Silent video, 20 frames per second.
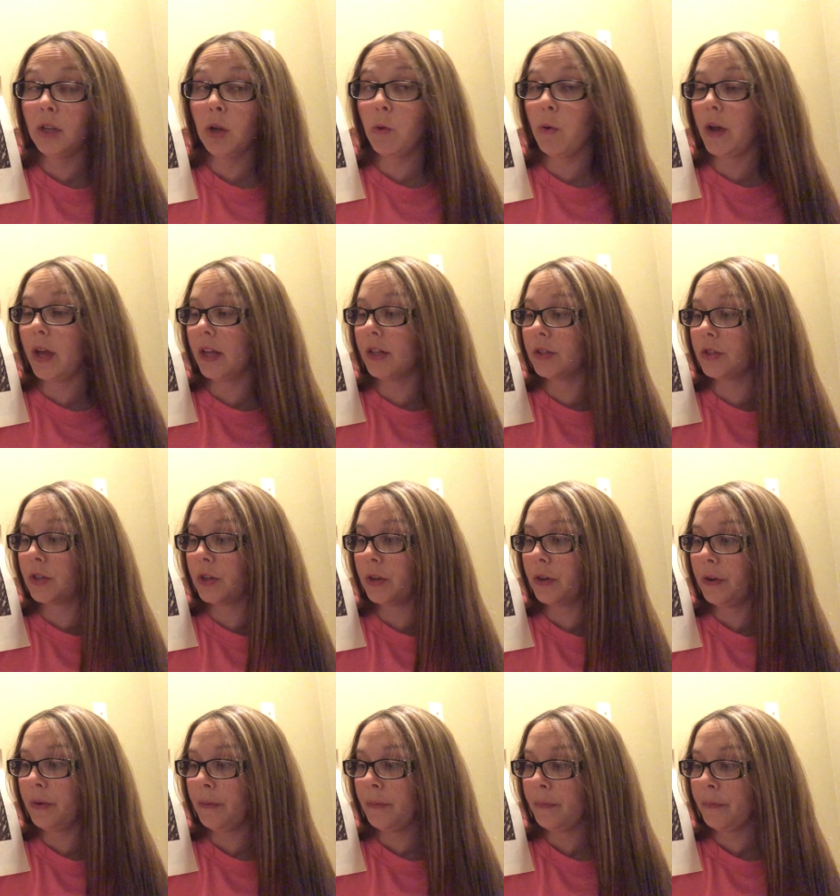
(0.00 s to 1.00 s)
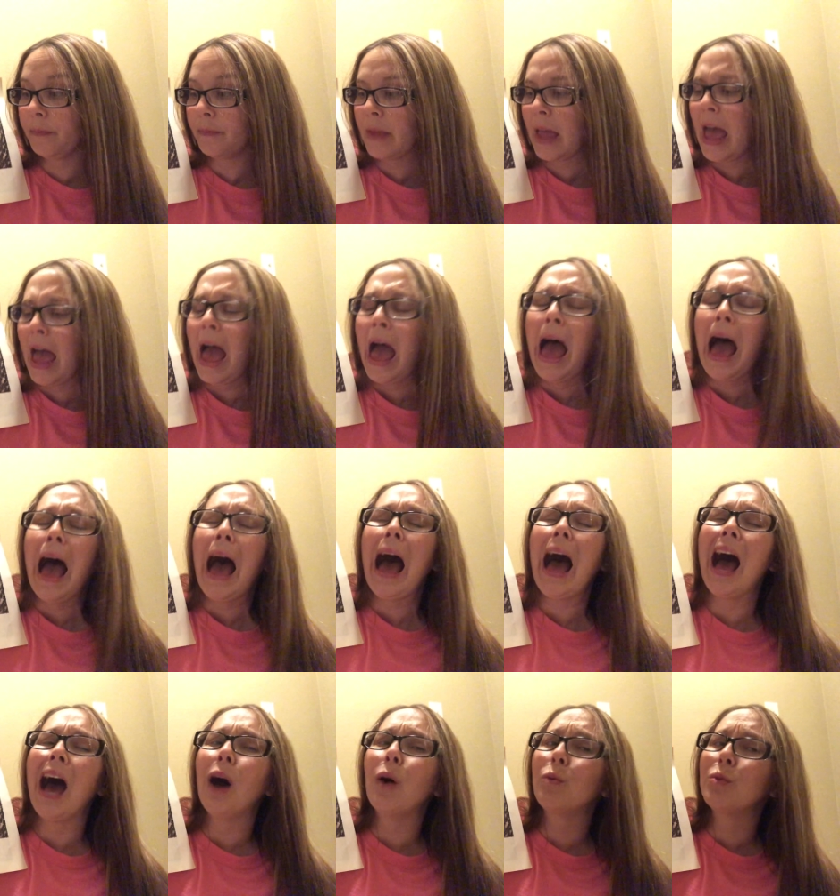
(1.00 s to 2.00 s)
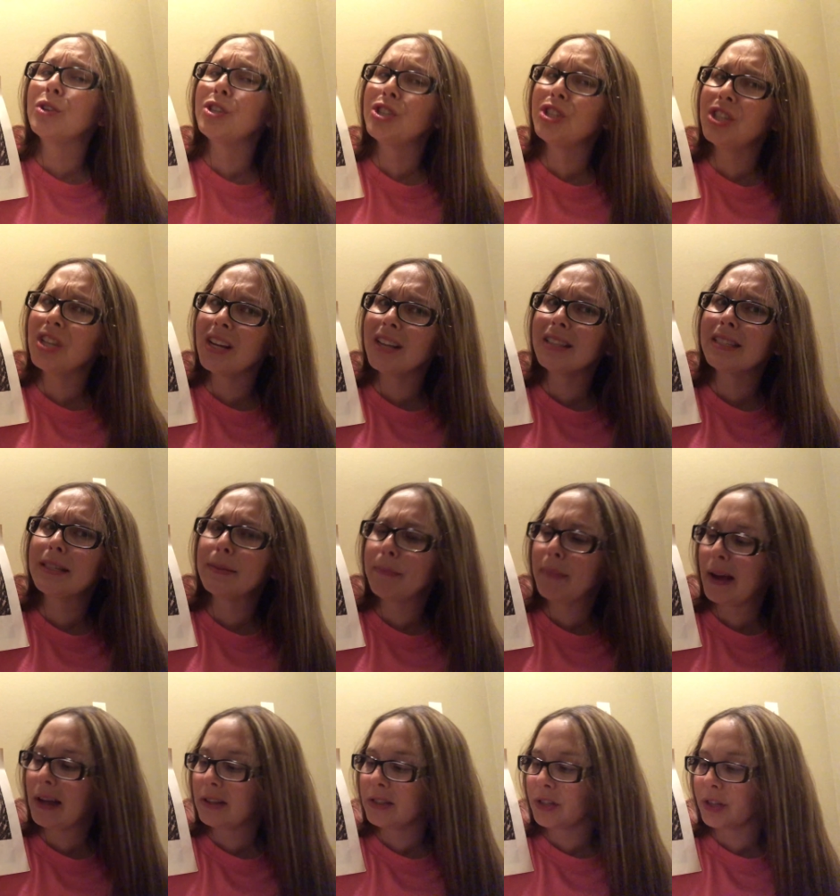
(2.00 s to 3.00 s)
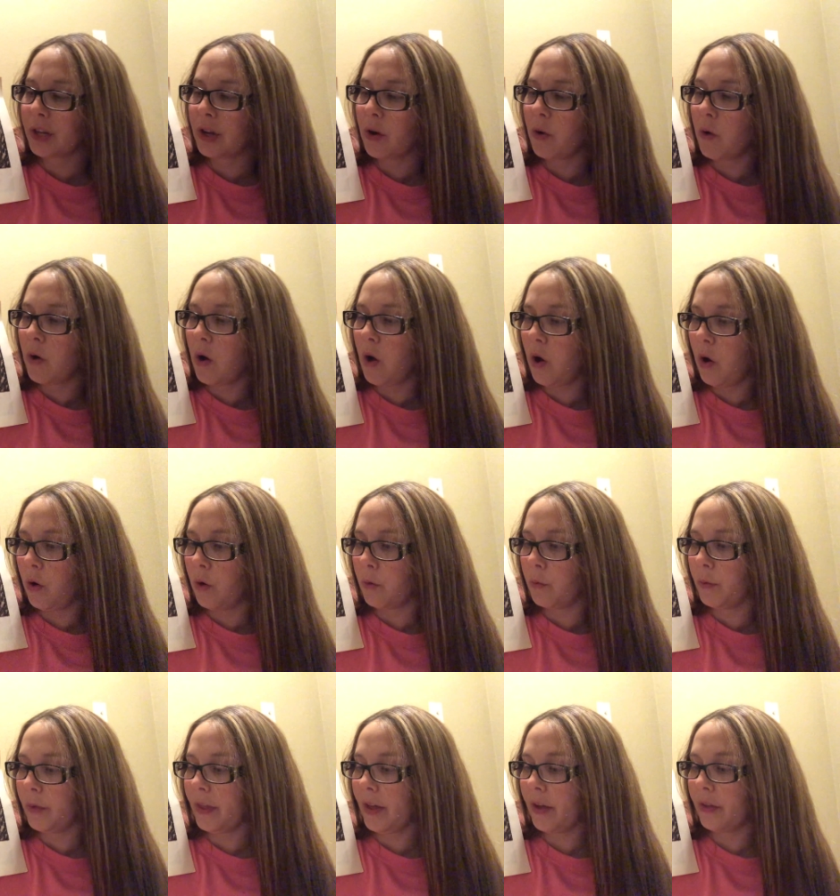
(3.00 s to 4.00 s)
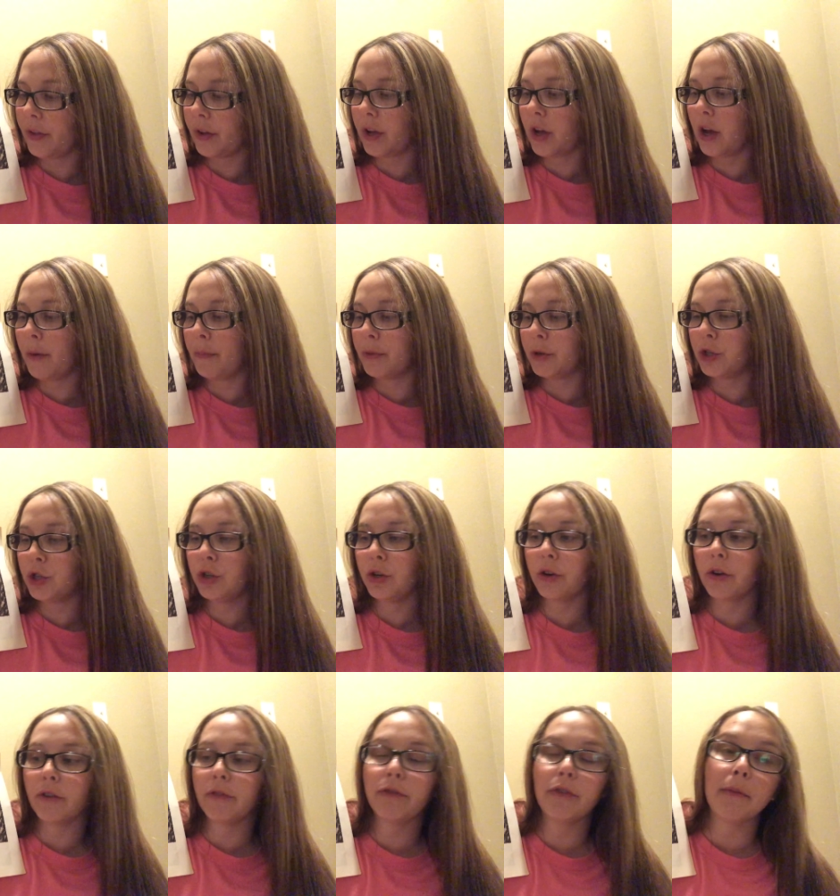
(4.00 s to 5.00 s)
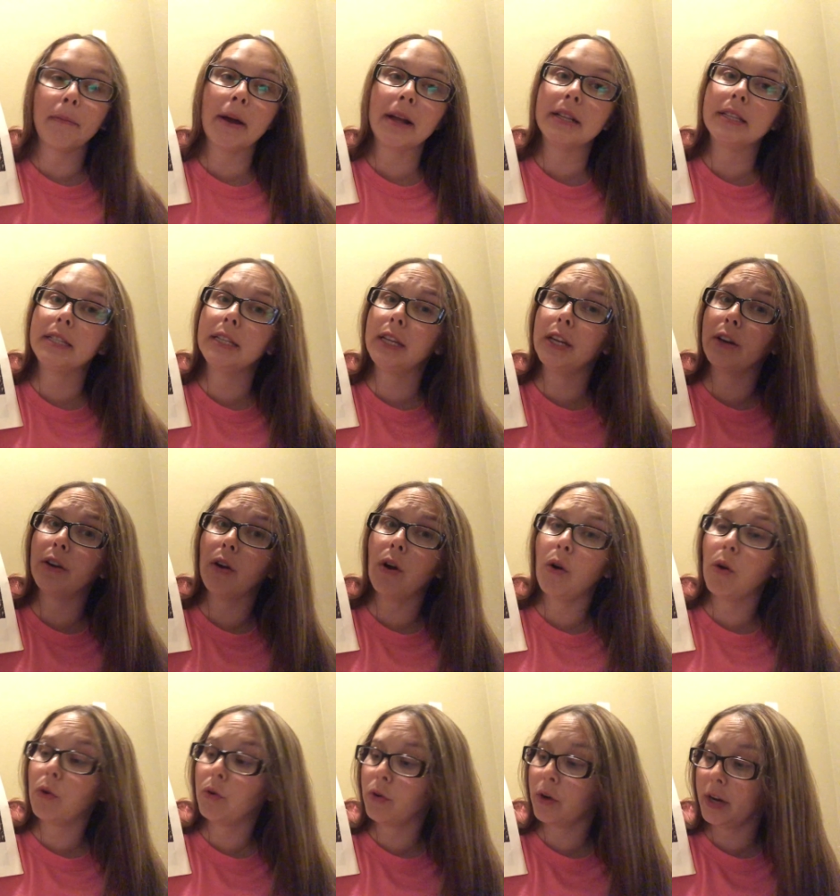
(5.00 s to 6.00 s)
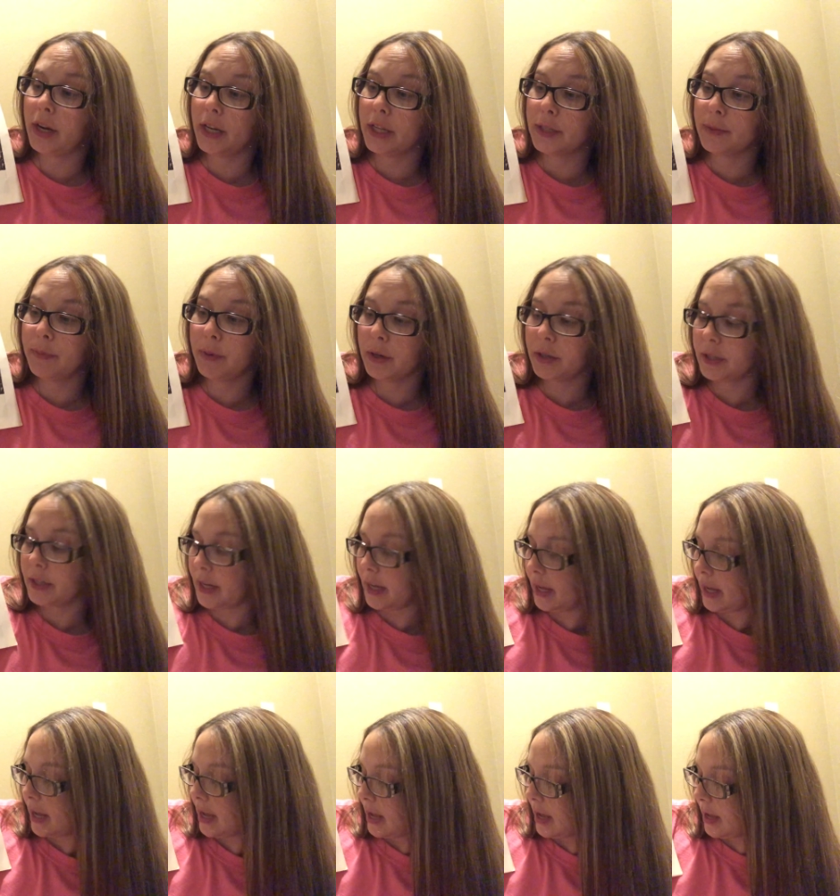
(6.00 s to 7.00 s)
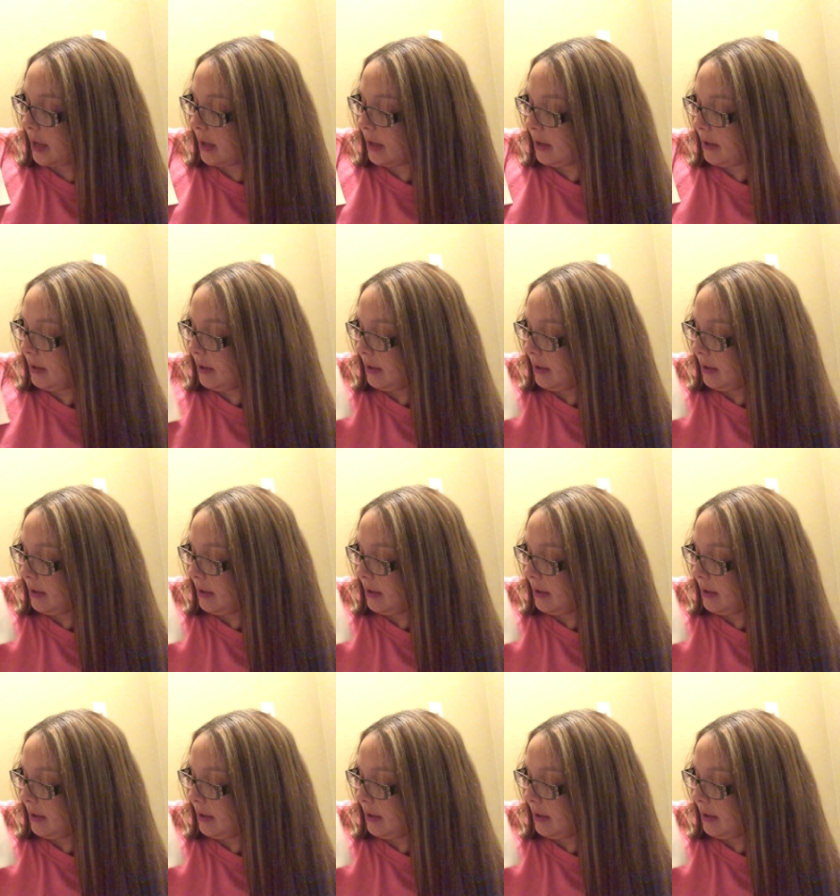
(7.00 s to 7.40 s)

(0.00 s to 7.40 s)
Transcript: No answer. I was just about to go home without the cup of sugar for my dear old granny's birthday cake.